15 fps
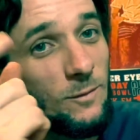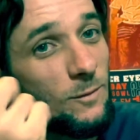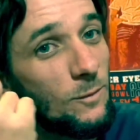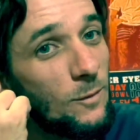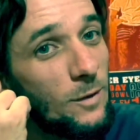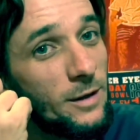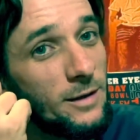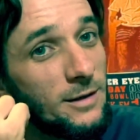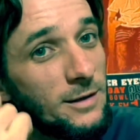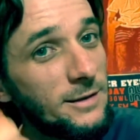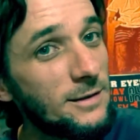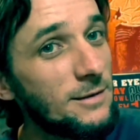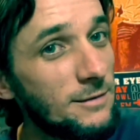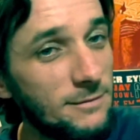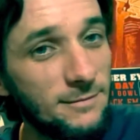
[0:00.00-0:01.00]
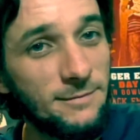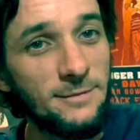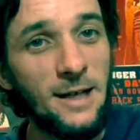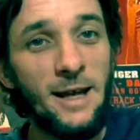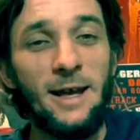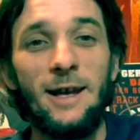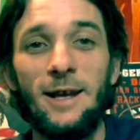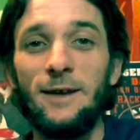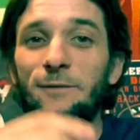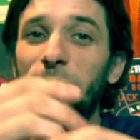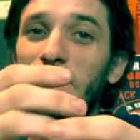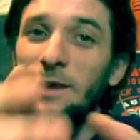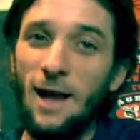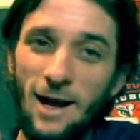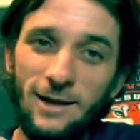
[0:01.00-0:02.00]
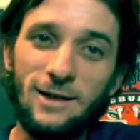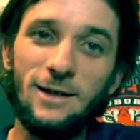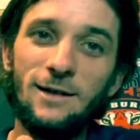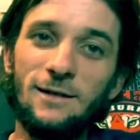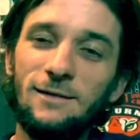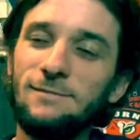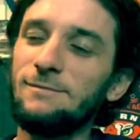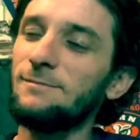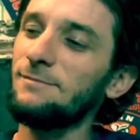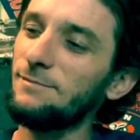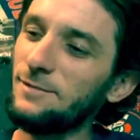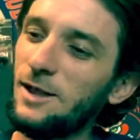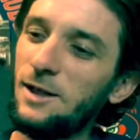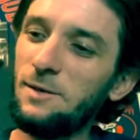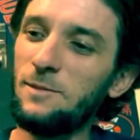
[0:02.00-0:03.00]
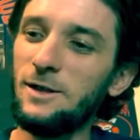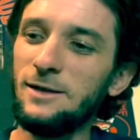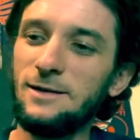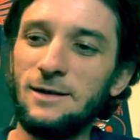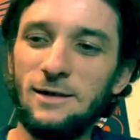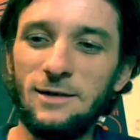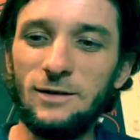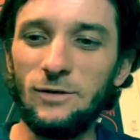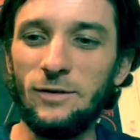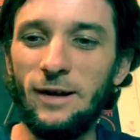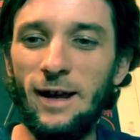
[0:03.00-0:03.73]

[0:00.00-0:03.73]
one listen. If you like it, keep listening to it.